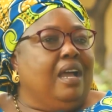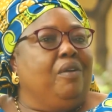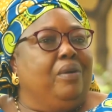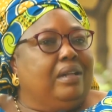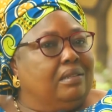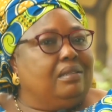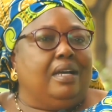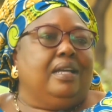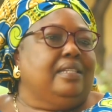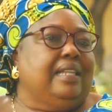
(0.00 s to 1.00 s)
Well,
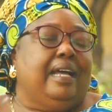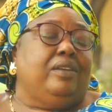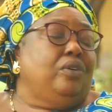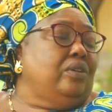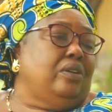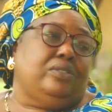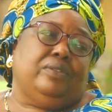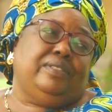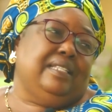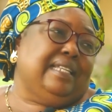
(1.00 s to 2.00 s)
there are a lot
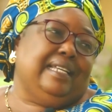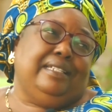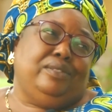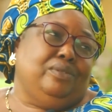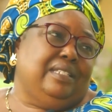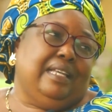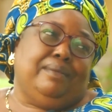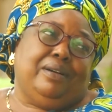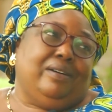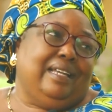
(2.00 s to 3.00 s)
of things I need to say
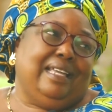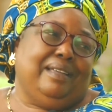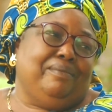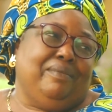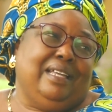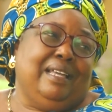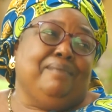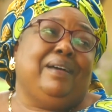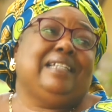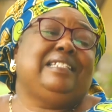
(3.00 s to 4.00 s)
about her,
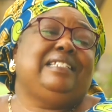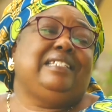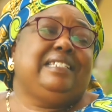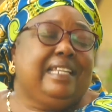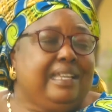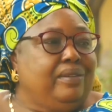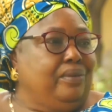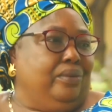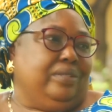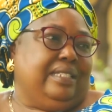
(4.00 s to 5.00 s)
but she
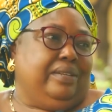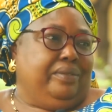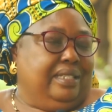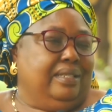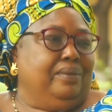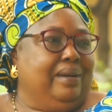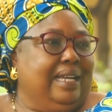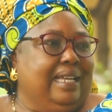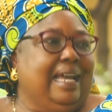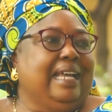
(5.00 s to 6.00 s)
was the reason
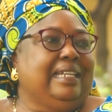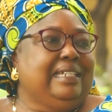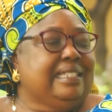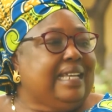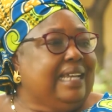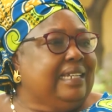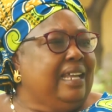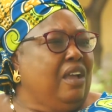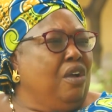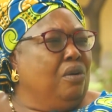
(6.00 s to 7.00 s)
why I
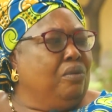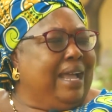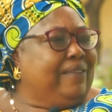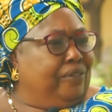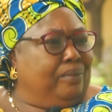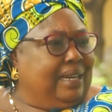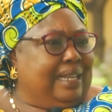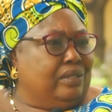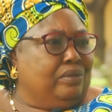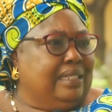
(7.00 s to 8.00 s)
decided right from
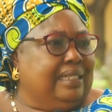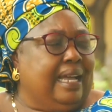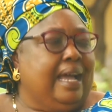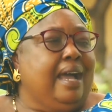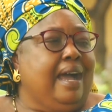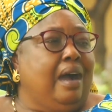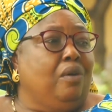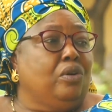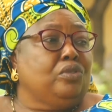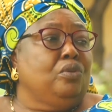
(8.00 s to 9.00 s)
class 1 that
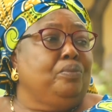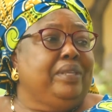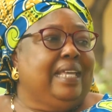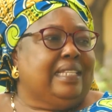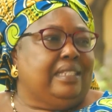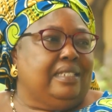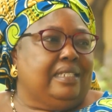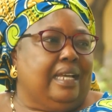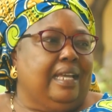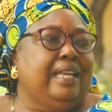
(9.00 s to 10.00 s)
I'll also be a
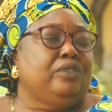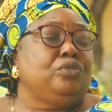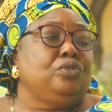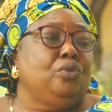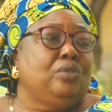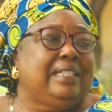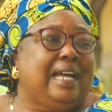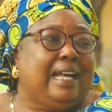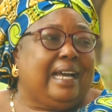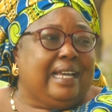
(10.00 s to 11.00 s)
teacher and show
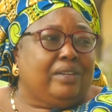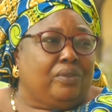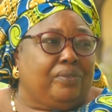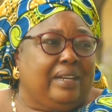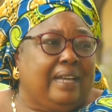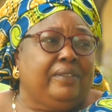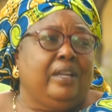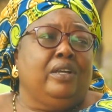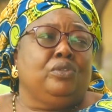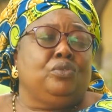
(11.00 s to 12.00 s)
that kind of love
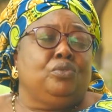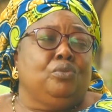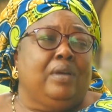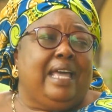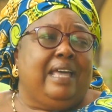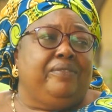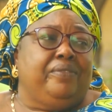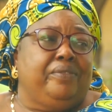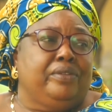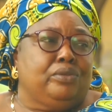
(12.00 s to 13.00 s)
to
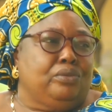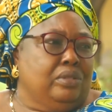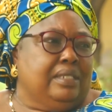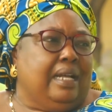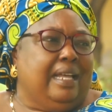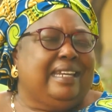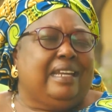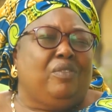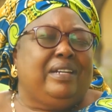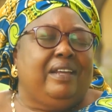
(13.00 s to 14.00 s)
every school child, and
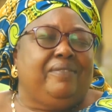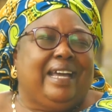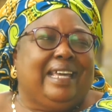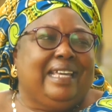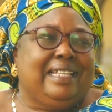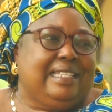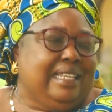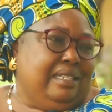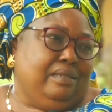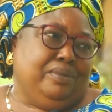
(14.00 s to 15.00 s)
I'll never hate
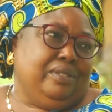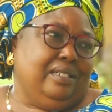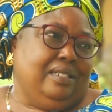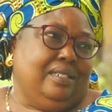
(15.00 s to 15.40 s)
anybody.